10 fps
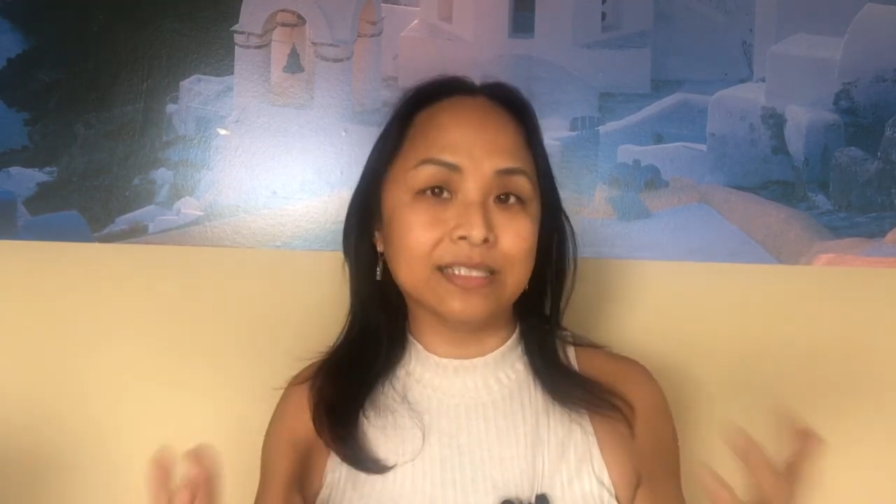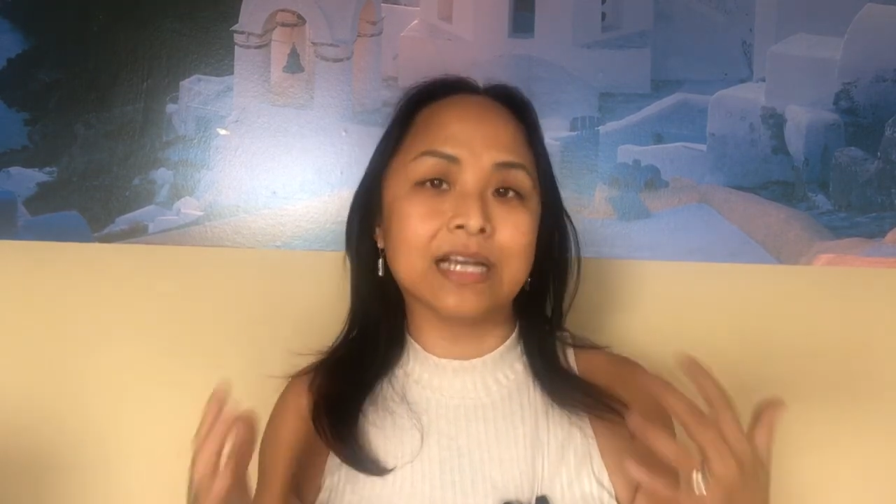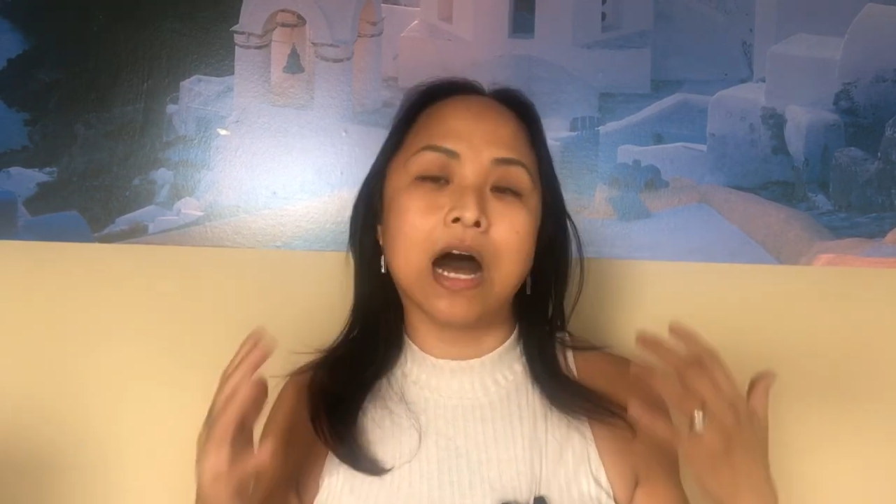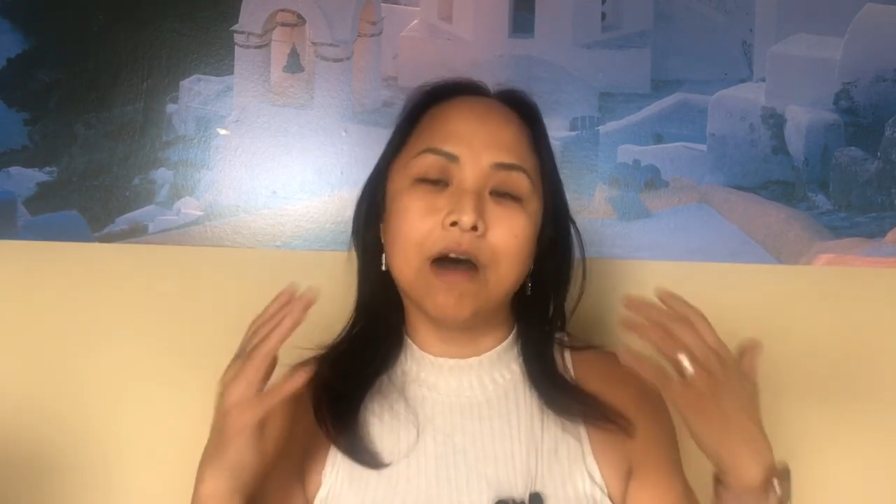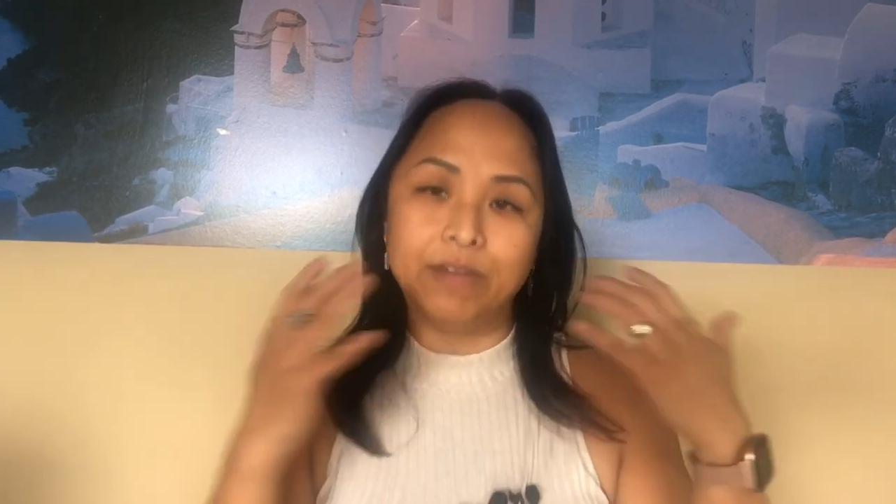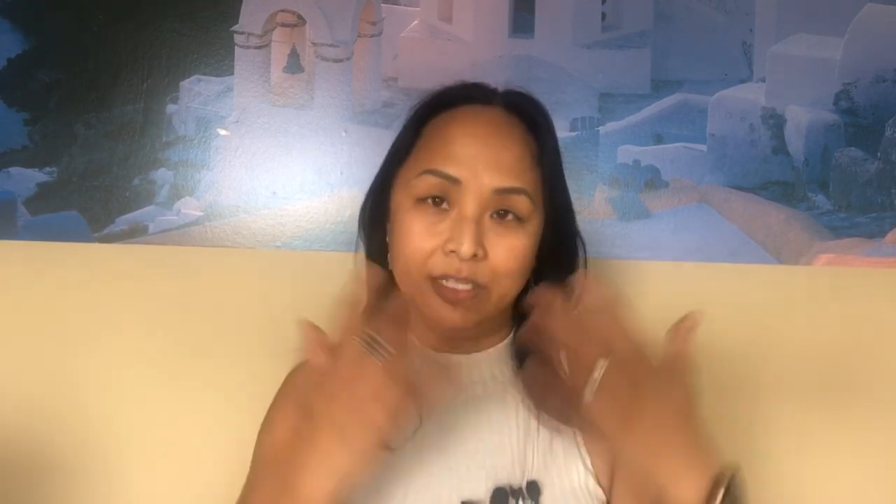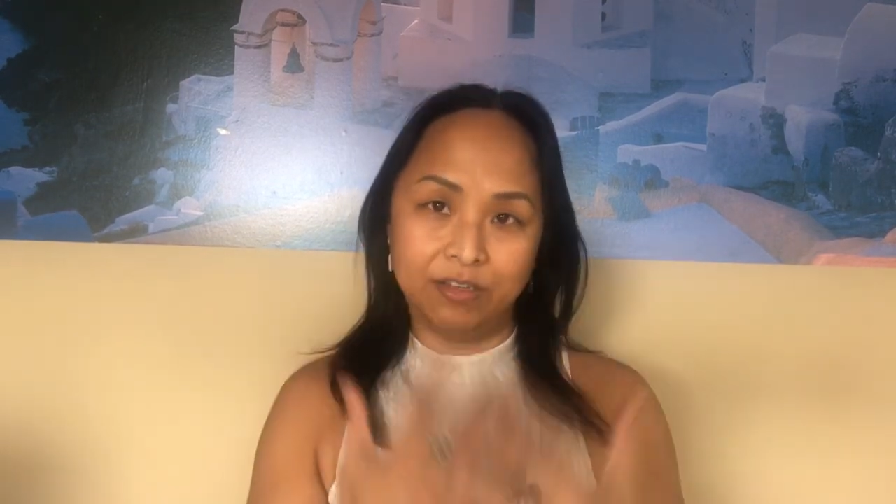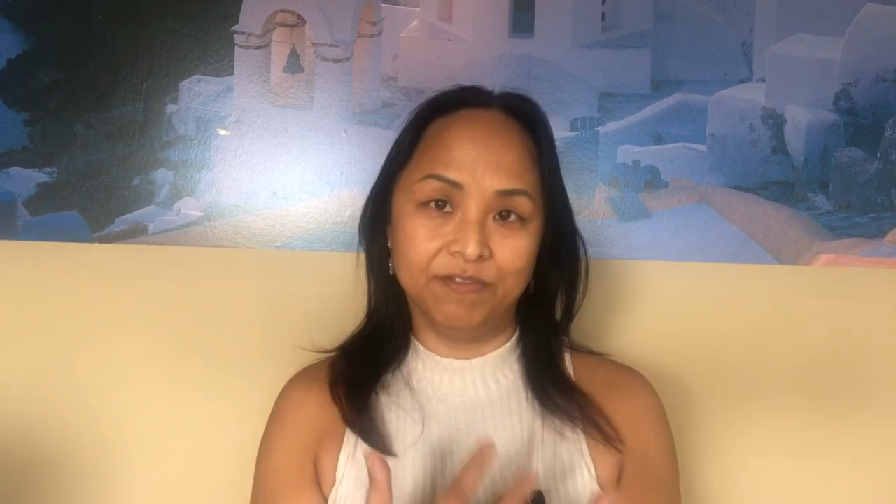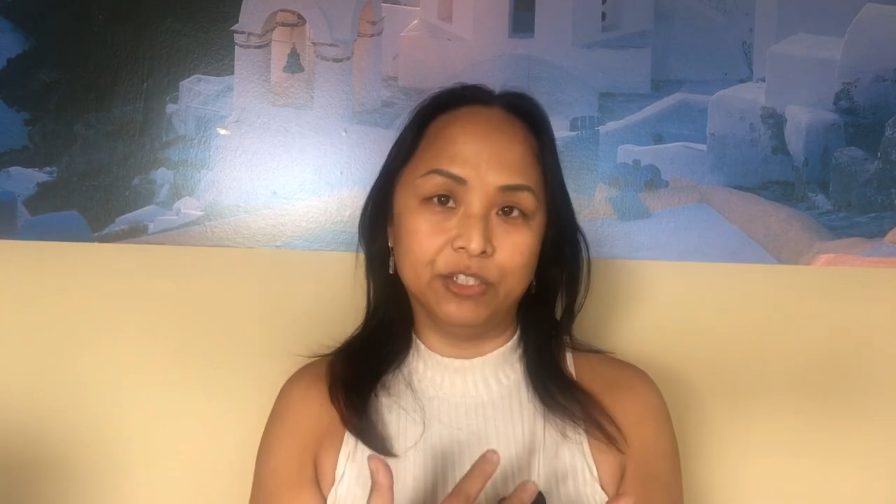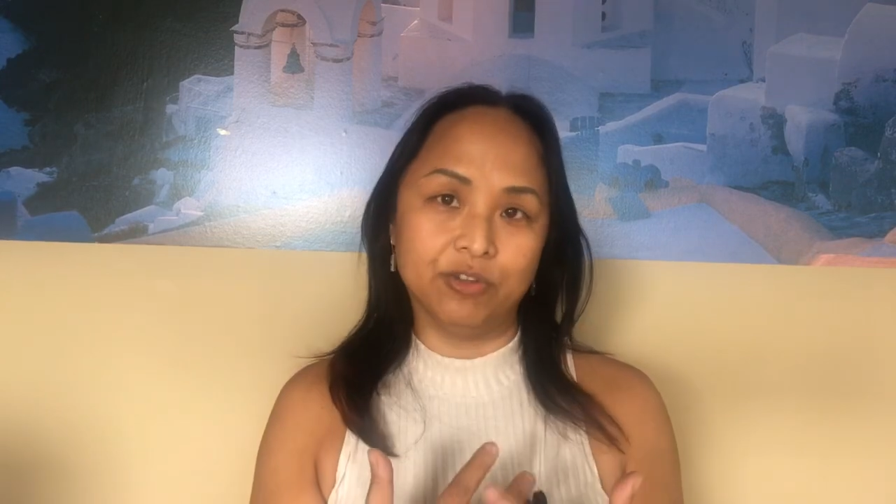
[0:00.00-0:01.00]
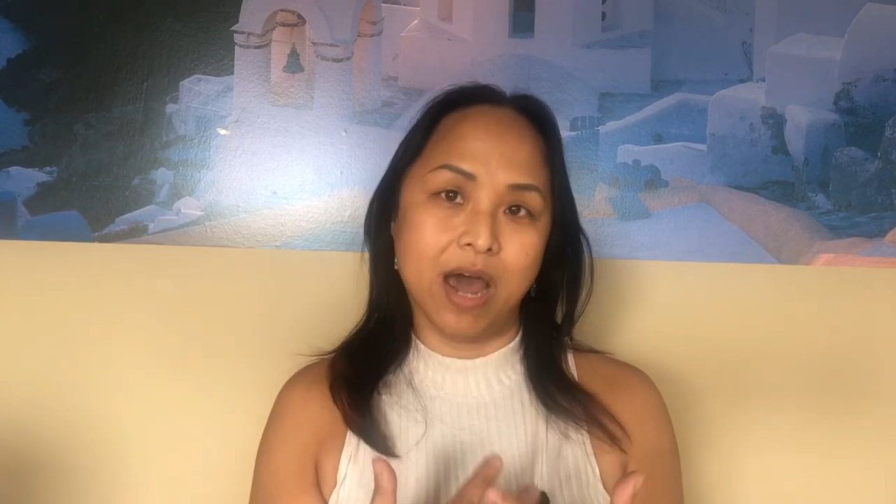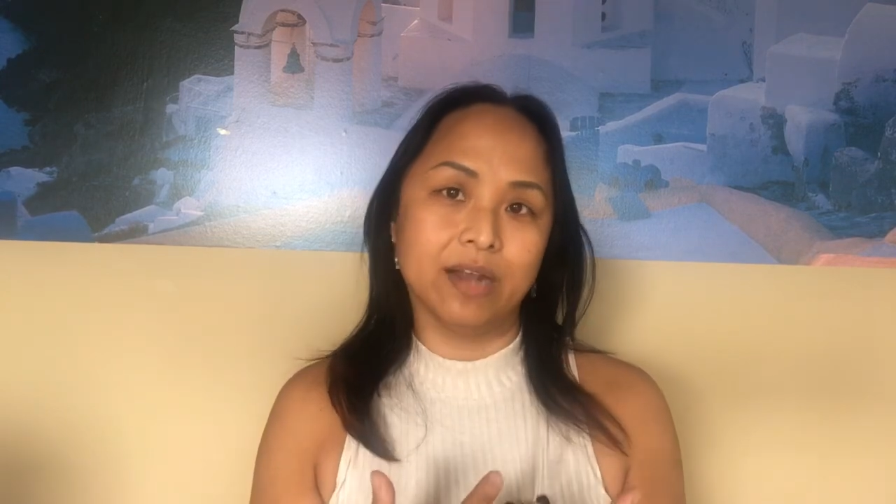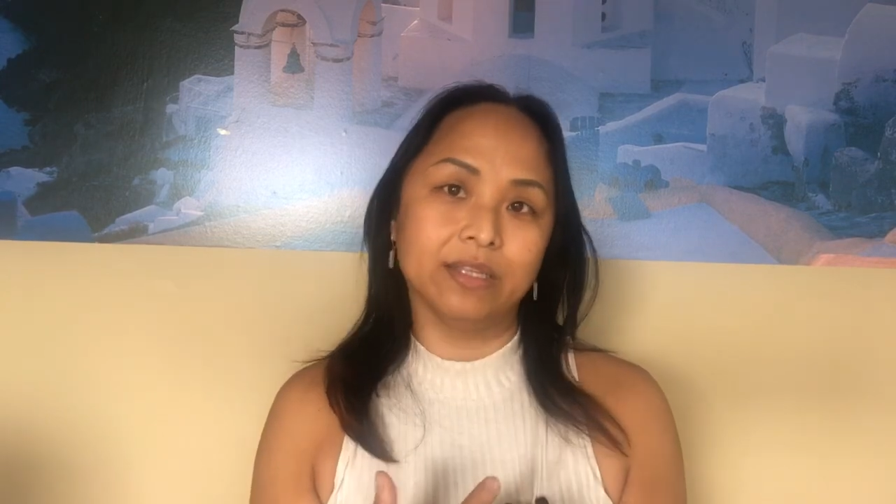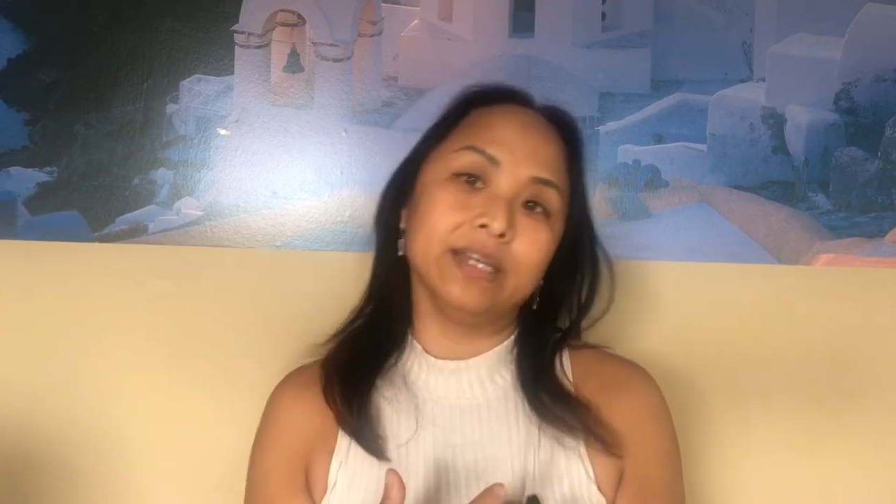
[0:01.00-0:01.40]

of individuality.